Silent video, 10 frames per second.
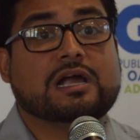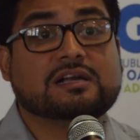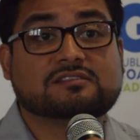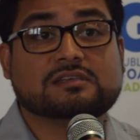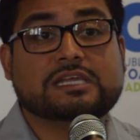
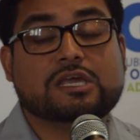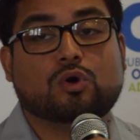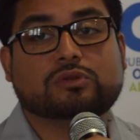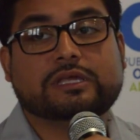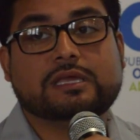constantly
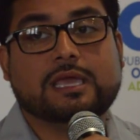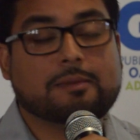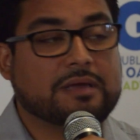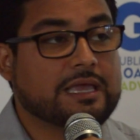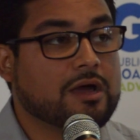holding
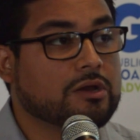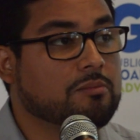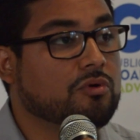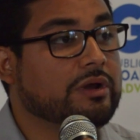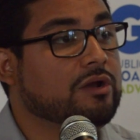him
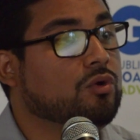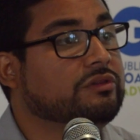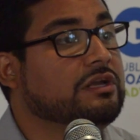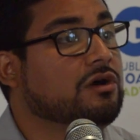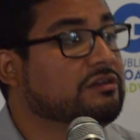accountable and
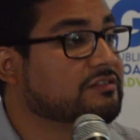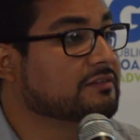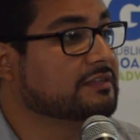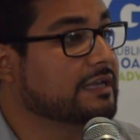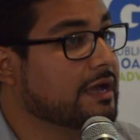holding
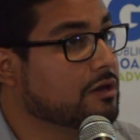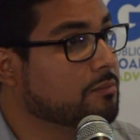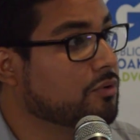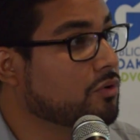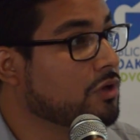ourselves
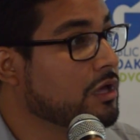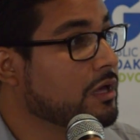accountable